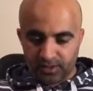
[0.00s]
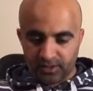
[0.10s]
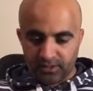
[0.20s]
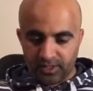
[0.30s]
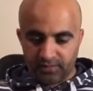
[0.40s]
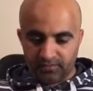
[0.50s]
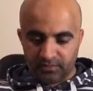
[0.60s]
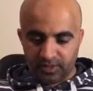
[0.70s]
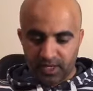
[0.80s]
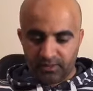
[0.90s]
okay,
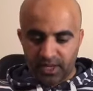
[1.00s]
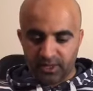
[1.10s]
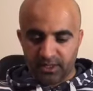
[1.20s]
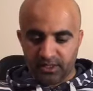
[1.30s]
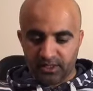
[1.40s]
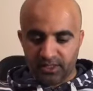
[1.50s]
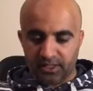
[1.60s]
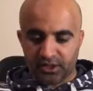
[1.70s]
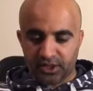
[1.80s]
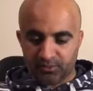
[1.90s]
and then
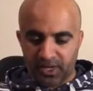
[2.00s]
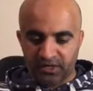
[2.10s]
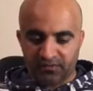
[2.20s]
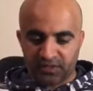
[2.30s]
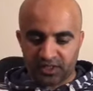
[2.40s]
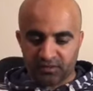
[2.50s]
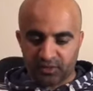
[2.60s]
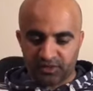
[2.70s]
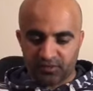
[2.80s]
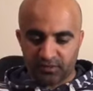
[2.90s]
suspended for 6
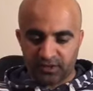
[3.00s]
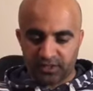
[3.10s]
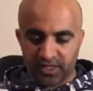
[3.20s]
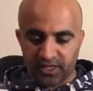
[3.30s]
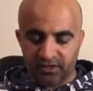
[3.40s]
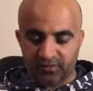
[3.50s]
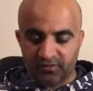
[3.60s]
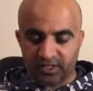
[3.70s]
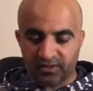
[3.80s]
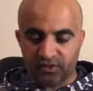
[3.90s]
months from today,
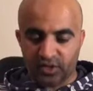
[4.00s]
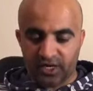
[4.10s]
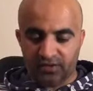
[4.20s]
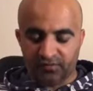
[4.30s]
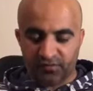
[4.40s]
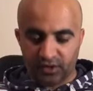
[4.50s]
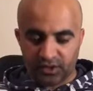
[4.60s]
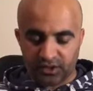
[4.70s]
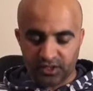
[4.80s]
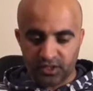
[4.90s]
effective July the
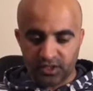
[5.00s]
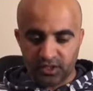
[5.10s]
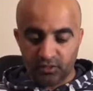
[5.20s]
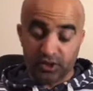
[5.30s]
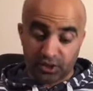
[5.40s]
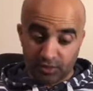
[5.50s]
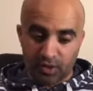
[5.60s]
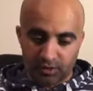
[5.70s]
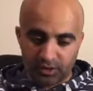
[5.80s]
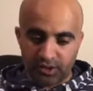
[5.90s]
1st, which is
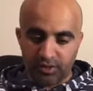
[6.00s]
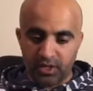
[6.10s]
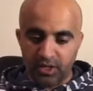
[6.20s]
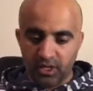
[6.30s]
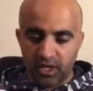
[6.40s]
tomorrow, sorry,